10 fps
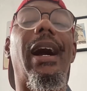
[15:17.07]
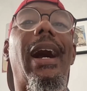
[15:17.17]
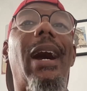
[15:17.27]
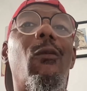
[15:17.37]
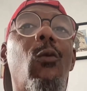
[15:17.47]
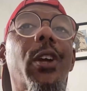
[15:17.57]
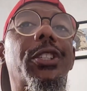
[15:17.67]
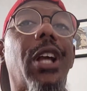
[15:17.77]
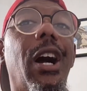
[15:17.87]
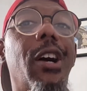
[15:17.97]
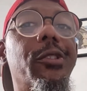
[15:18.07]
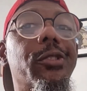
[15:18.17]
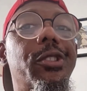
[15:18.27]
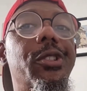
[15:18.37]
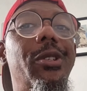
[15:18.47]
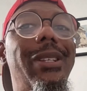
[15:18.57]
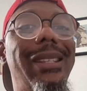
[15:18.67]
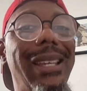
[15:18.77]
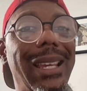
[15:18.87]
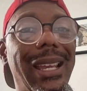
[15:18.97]
I wish I understood
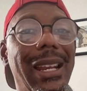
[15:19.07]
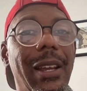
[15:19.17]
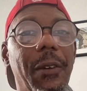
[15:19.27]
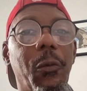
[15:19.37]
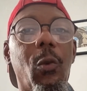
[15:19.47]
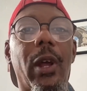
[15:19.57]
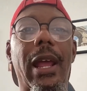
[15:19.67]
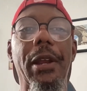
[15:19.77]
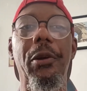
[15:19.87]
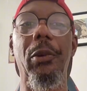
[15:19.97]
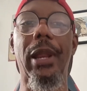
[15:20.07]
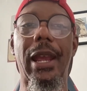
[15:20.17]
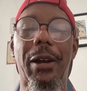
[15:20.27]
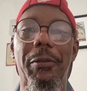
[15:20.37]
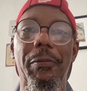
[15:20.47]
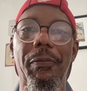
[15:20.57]
then what I know now